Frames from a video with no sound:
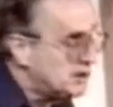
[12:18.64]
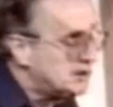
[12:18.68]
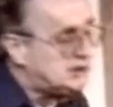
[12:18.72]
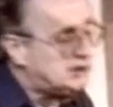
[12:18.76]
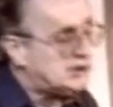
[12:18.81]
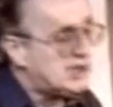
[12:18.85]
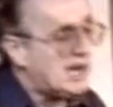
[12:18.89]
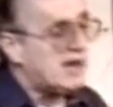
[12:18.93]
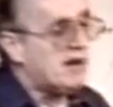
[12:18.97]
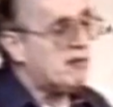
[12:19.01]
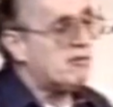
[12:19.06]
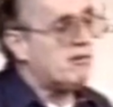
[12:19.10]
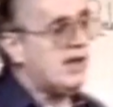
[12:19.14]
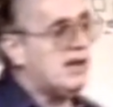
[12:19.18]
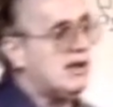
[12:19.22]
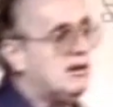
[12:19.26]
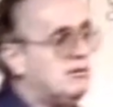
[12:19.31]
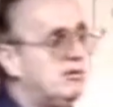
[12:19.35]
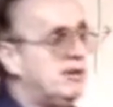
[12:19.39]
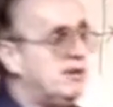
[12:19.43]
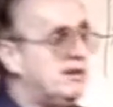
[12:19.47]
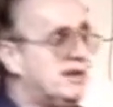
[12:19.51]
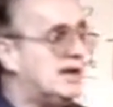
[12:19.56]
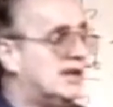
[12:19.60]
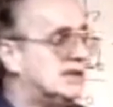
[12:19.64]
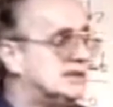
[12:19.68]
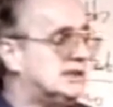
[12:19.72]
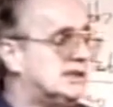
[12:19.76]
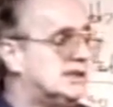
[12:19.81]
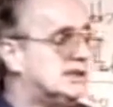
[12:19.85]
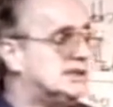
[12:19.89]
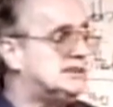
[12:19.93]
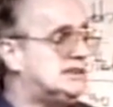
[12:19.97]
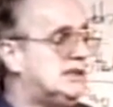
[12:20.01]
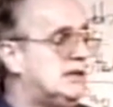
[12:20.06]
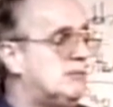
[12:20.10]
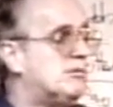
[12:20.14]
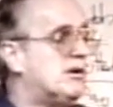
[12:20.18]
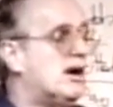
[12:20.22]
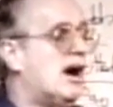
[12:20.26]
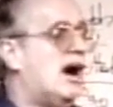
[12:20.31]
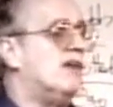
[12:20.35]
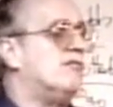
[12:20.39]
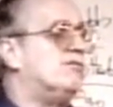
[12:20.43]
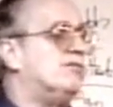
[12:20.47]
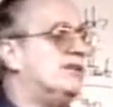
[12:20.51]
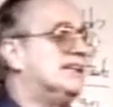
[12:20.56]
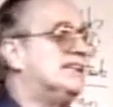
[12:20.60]
what's generated within us in this deep
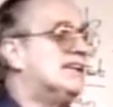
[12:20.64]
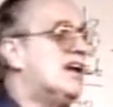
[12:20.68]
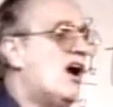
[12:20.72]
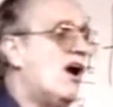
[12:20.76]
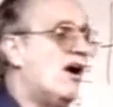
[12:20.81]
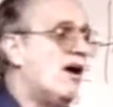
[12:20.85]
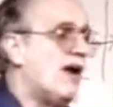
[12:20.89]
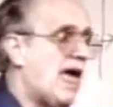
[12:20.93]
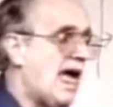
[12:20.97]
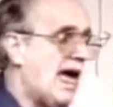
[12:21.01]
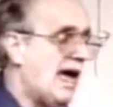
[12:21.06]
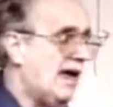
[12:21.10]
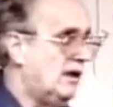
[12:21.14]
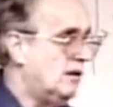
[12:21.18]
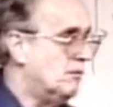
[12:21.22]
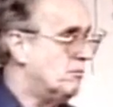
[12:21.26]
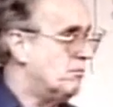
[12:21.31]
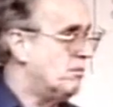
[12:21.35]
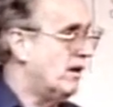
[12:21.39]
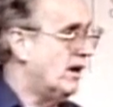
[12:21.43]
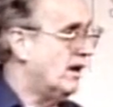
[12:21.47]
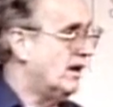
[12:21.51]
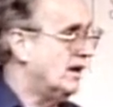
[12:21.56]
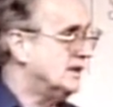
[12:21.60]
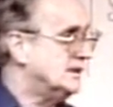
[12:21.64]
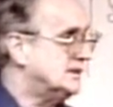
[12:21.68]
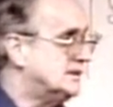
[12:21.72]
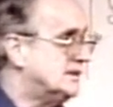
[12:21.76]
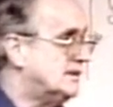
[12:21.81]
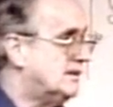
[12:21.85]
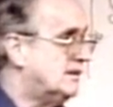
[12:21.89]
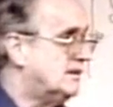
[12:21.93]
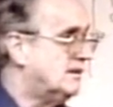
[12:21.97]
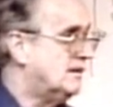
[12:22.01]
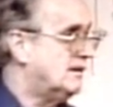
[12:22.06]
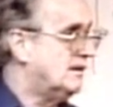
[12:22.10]
conflict are alibis.